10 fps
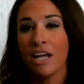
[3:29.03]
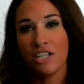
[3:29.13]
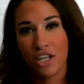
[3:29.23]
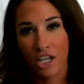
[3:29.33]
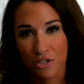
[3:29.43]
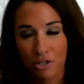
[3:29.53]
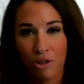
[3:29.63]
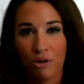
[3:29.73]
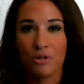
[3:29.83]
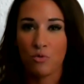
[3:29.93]
change your
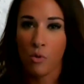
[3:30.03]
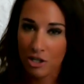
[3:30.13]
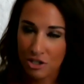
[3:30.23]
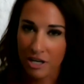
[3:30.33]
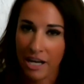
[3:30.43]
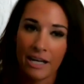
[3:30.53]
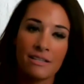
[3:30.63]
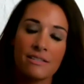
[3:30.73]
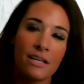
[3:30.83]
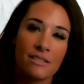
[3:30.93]
clothes, wash your hands,
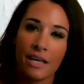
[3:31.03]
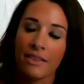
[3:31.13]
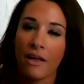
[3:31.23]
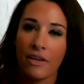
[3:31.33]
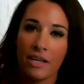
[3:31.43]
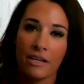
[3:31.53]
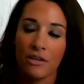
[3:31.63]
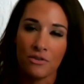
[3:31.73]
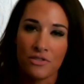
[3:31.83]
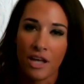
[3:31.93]
things like that. They can get
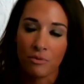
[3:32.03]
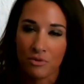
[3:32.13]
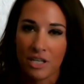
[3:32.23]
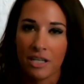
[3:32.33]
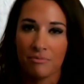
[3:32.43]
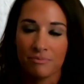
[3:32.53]
used to that routine.